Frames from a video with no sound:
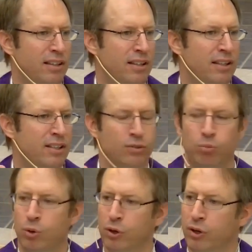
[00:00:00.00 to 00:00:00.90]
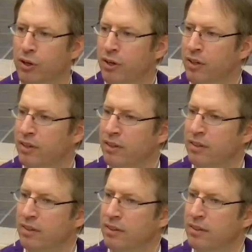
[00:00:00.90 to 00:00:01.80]
in his word,
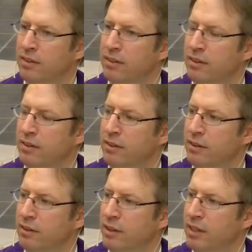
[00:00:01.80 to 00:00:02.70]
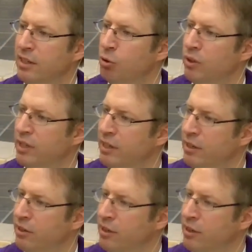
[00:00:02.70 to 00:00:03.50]
that you would hear him